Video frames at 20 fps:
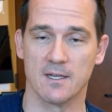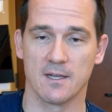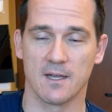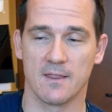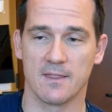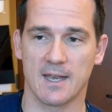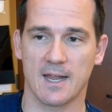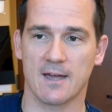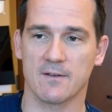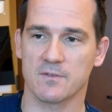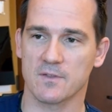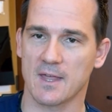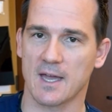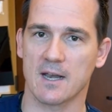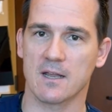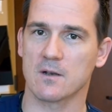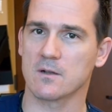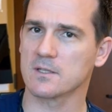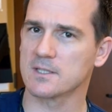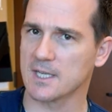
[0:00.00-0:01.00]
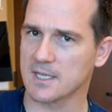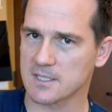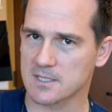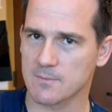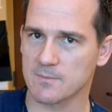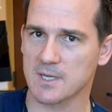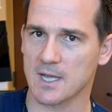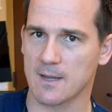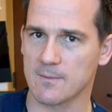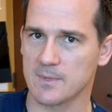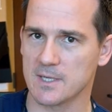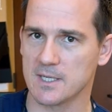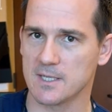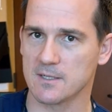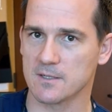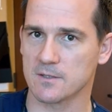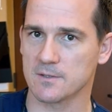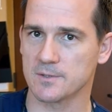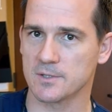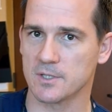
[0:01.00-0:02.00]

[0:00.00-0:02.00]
And then after that, it'll take some time to heal.